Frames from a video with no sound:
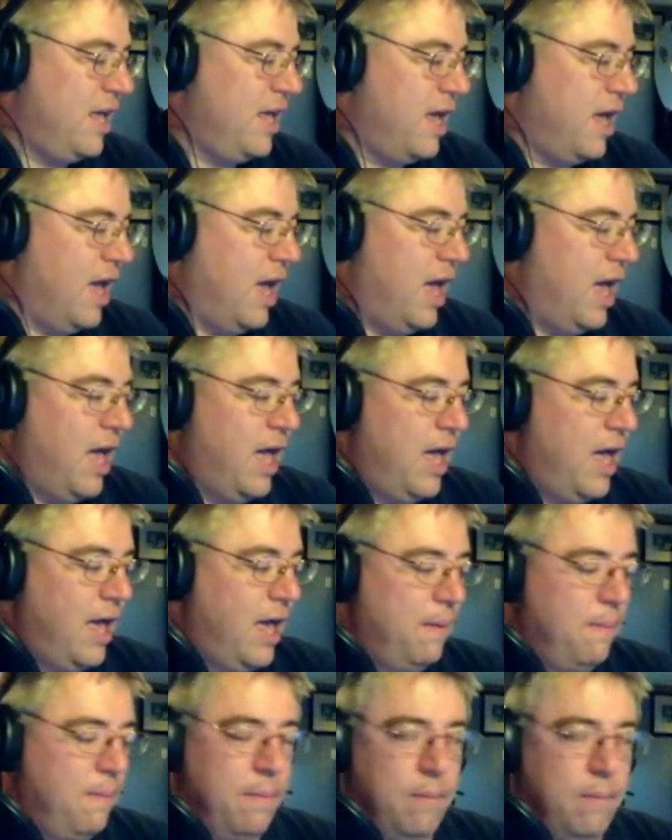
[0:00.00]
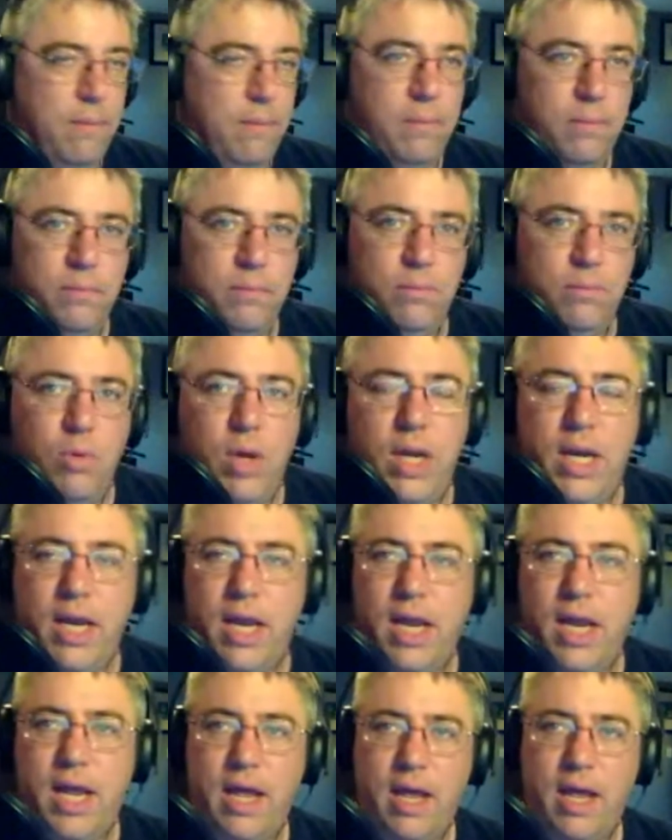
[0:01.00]
What
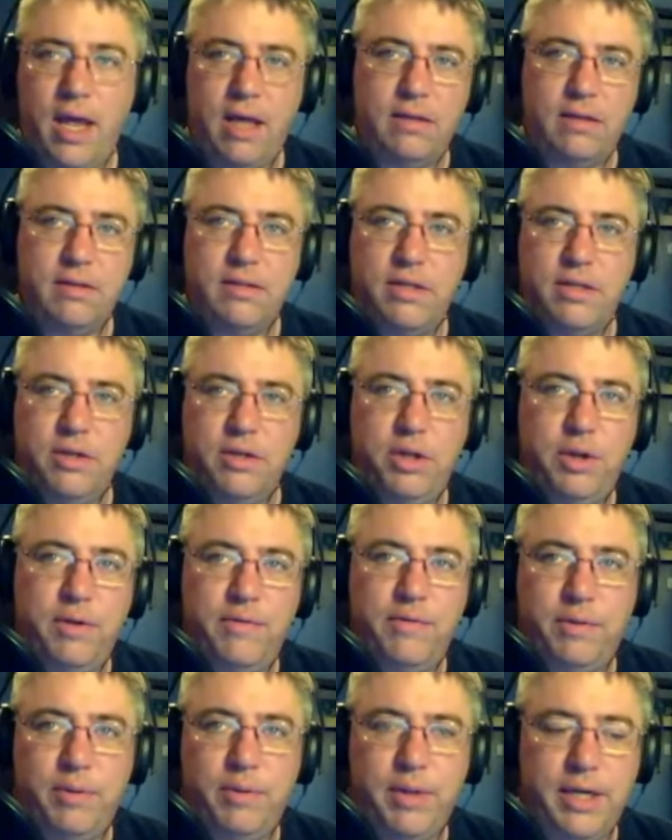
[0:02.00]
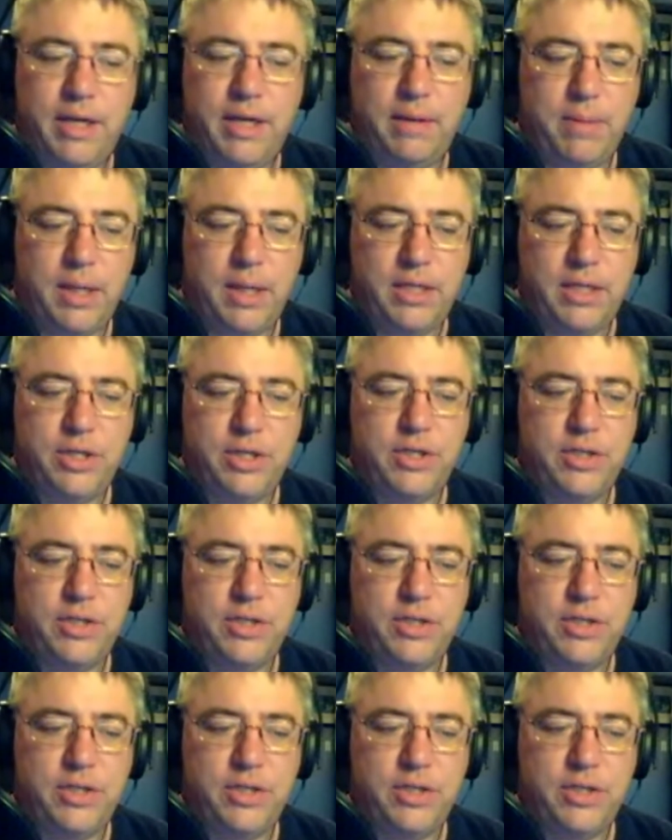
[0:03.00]
else? So you haven't really done much